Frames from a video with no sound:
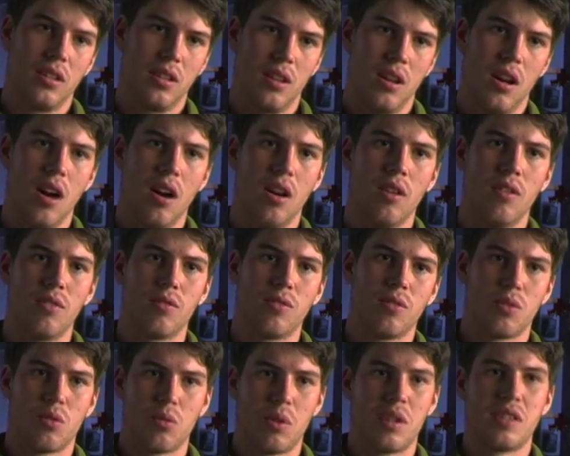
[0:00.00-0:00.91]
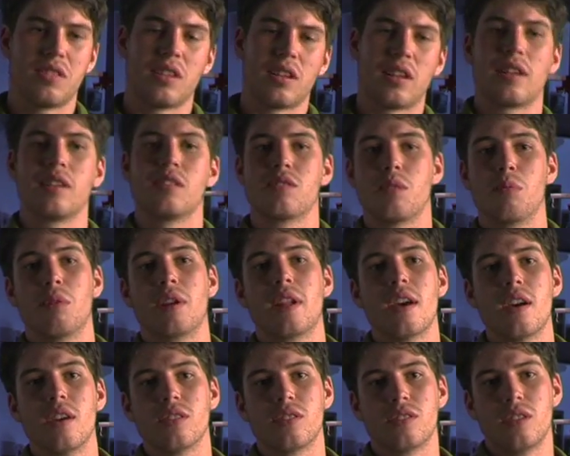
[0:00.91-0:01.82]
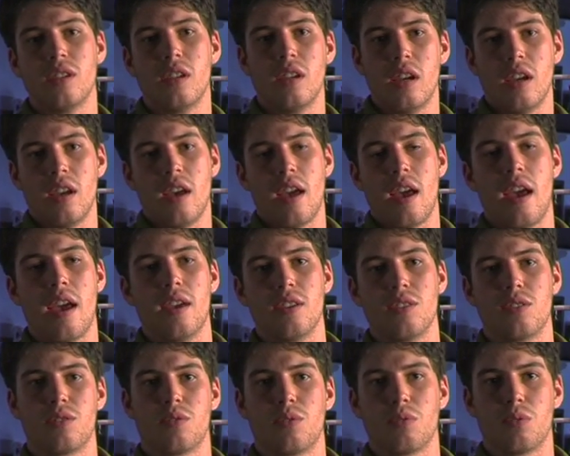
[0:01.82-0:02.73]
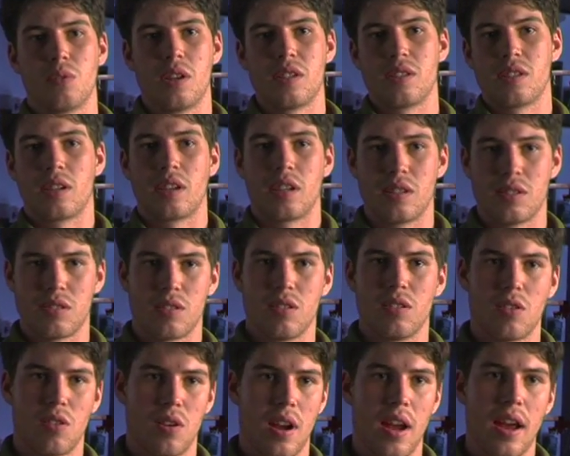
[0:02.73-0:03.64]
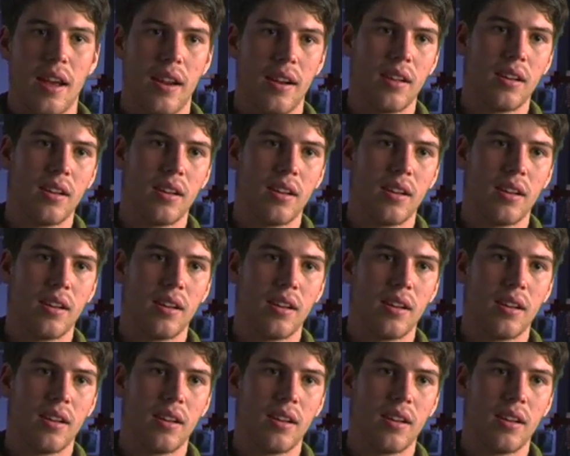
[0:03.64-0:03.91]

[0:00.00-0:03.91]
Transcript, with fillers: of racing against someone else as racing against the terrain.